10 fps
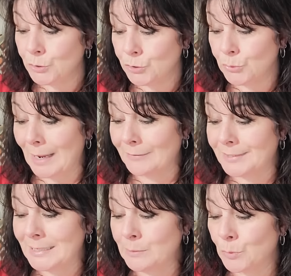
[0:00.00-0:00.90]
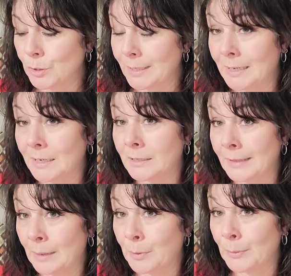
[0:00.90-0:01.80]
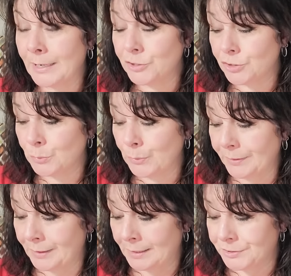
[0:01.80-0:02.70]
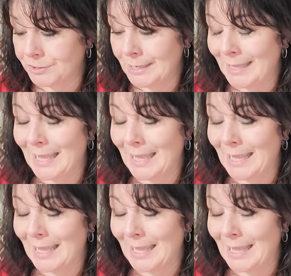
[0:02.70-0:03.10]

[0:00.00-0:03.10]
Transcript: to have teamwork and collaboration with us.